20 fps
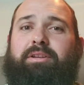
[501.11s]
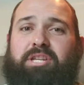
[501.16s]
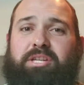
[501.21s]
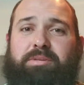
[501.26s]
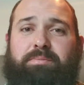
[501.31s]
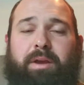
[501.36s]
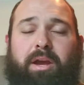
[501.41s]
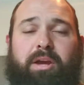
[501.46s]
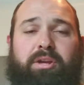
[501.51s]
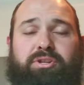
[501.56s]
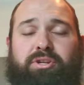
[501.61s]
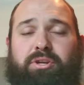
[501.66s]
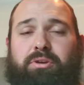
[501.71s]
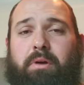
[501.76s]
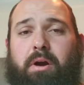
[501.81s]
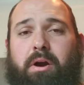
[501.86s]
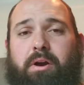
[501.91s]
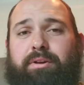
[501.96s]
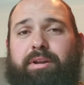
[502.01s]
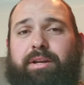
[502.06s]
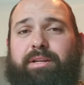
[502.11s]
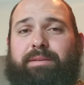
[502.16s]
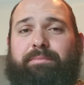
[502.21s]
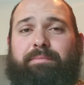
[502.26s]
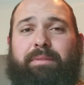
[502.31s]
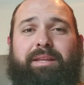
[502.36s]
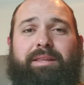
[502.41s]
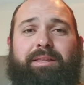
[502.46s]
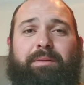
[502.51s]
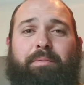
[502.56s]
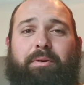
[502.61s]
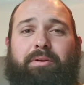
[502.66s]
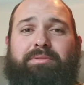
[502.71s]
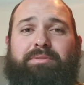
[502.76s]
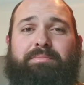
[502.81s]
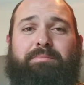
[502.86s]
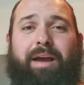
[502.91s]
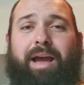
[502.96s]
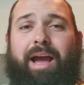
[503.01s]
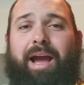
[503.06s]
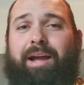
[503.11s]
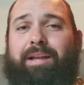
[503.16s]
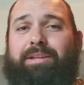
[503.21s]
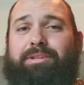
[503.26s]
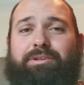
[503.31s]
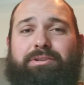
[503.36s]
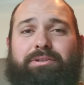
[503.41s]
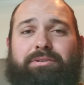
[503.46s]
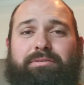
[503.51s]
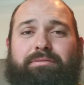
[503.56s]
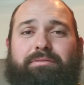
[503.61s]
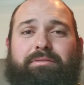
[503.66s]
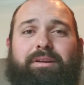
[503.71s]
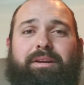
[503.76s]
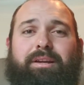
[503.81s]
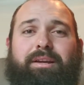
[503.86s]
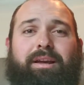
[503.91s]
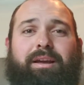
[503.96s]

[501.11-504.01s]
just because you are doesn't mean the person behind you